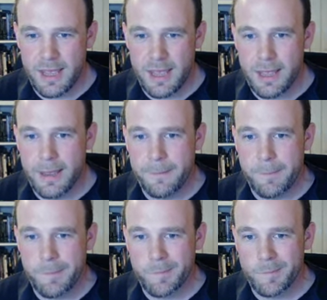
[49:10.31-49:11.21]

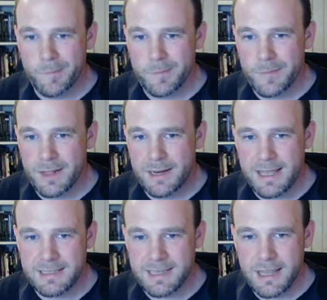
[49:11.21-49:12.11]
Um,
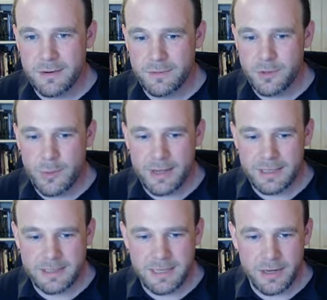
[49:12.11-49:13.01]
let's say that Ruan
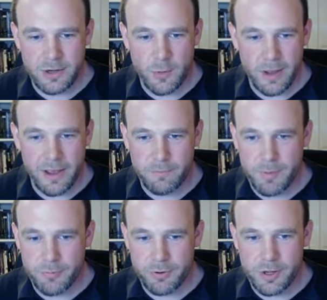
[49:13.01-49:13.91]
has said, you know what, I've
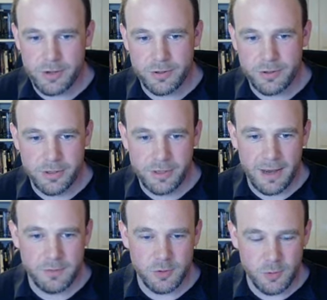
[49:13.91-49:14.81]
been pretty good.
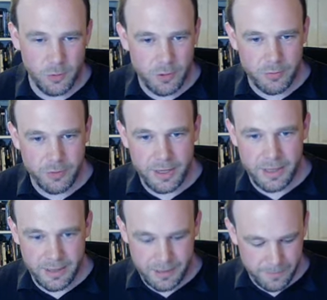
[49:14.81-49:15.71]
I've done all three.
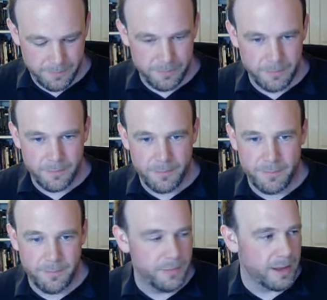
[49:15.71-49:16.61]

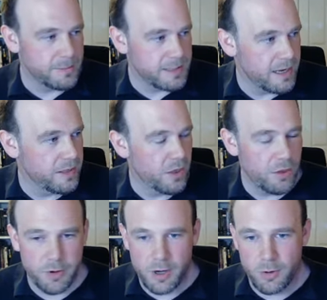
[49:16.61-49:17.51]
I'm taking the
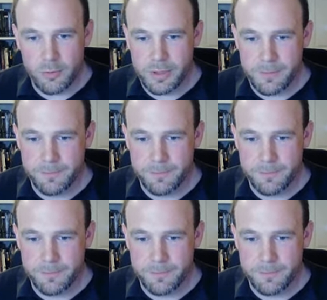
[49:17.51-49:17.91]
three glory.